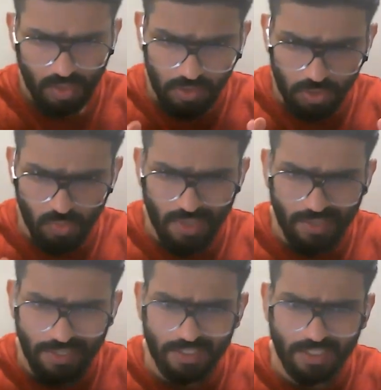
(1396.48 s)
you are
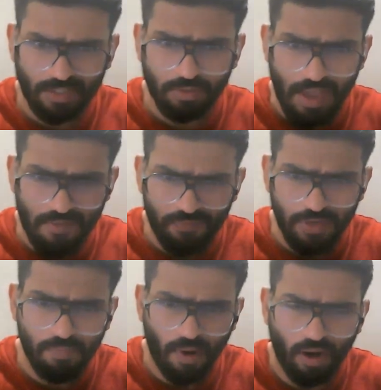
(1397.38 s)
linking
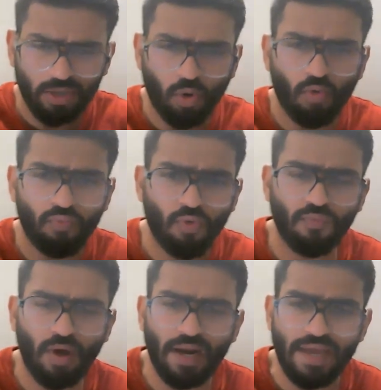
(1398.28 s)
every part of
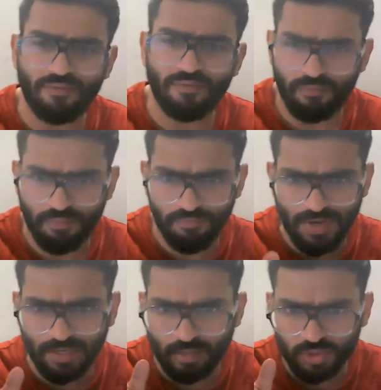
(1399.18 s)
our life.
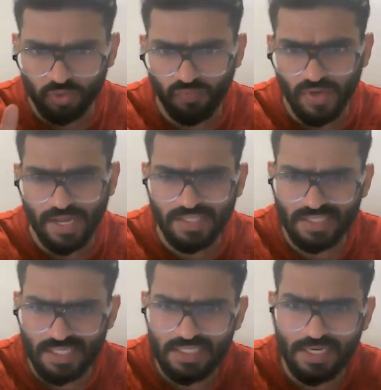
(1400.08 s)
When it comes to
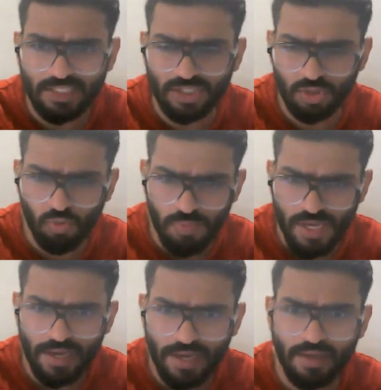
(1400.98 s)
finances, it's
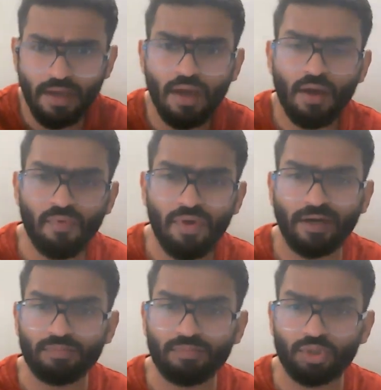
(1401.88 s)
UPI. When
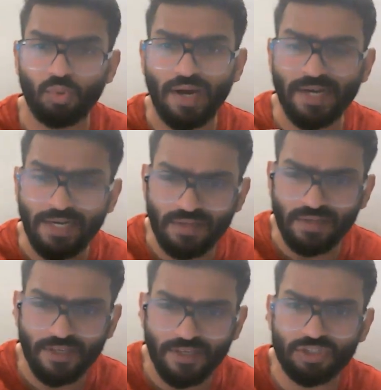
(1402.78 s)
it comes to
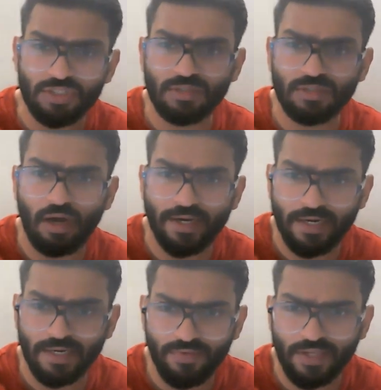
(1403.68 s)
identification,
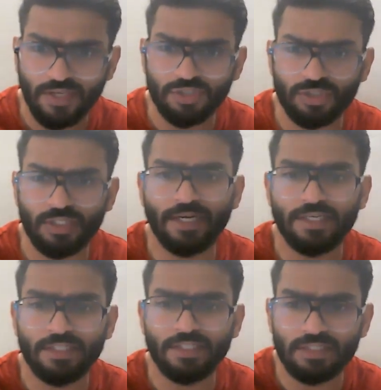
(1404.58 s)

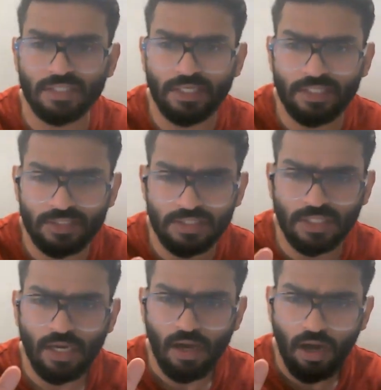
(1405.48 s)
it is
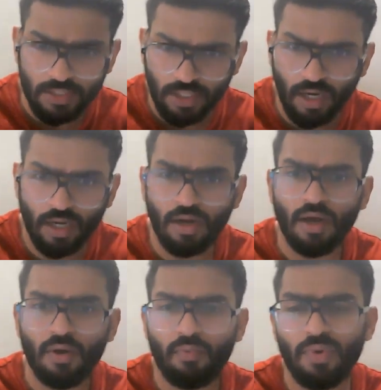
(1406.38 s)
Aadhaar.
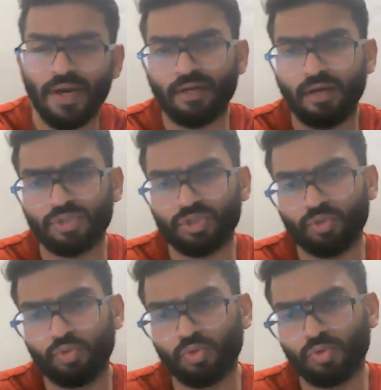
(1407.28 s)
When it comes
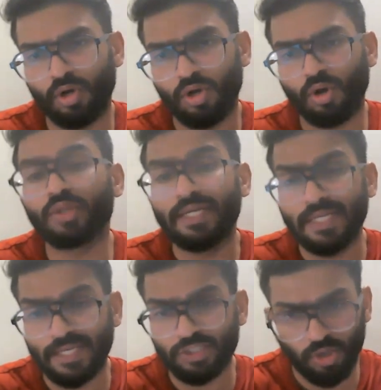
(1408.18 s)
to
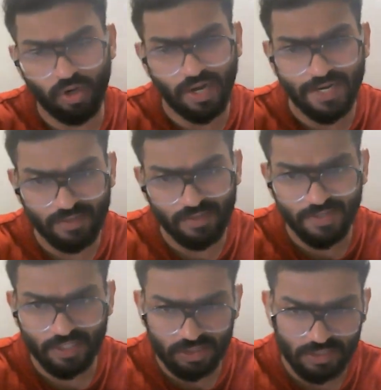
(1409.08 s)
authentication or
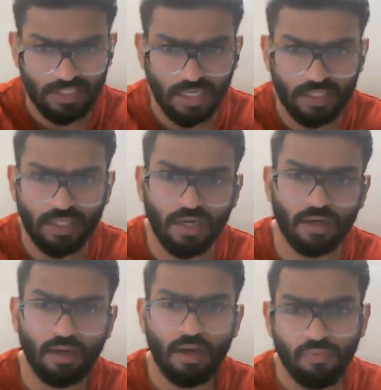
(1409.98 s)
identification, it's Aadhaar.
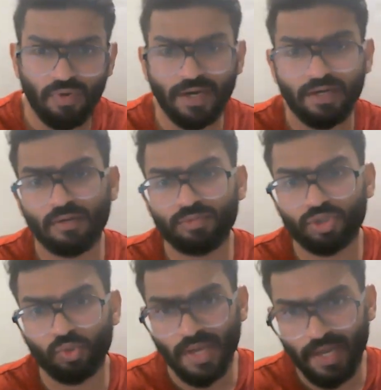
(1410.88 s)
When it comes
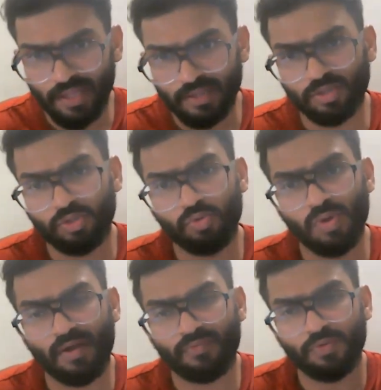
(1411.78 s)
to health, you
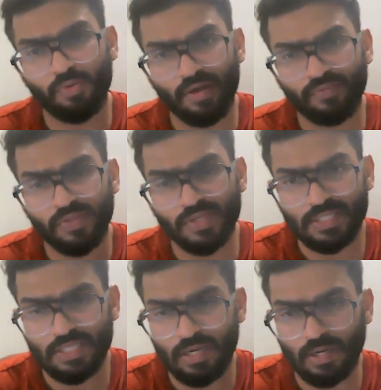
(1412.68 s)
have
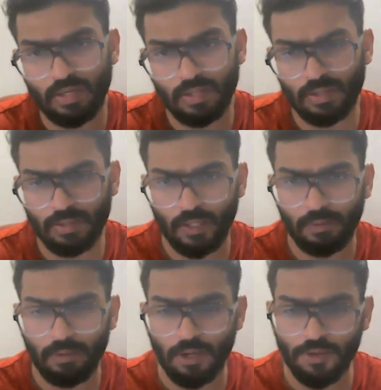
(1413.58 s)
this
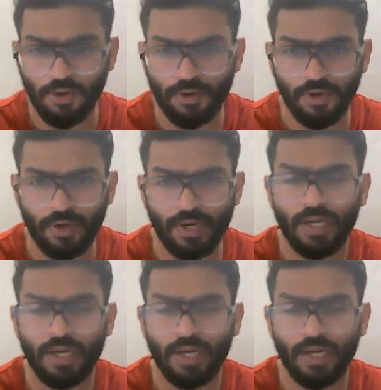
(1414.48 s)
your